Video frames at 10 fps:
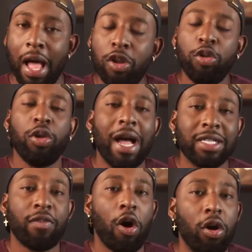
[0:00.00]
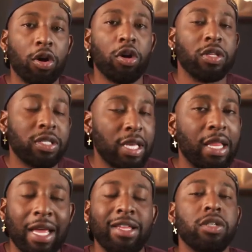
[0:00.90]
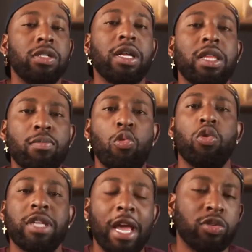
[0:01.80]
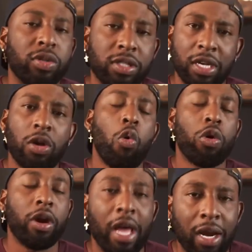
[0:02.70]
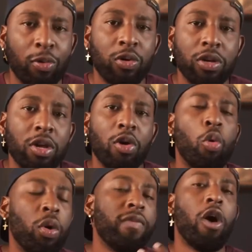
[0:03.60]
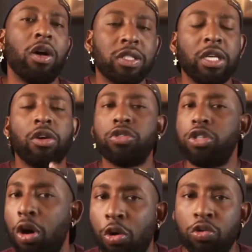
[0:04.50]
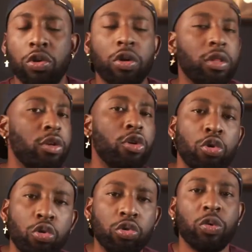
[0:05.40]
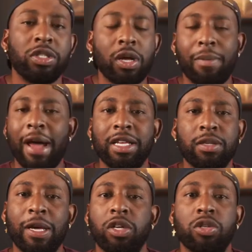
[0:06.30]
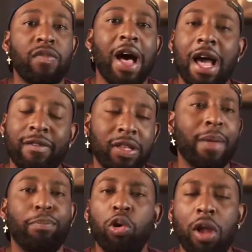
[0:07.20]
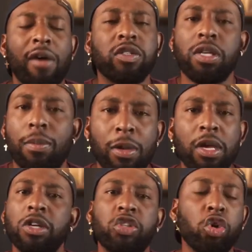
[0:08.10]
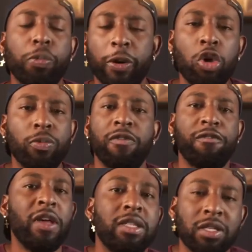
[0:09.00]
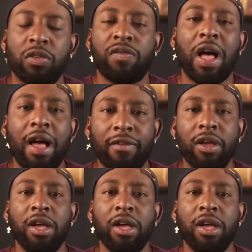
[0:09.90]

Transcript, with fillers: I know you guys have all heard the saying like there's nothing more dangerous than a corner animal. we've all seen on shows or in the news when somebody is about to survive and they pull off some superhuman feat to survive.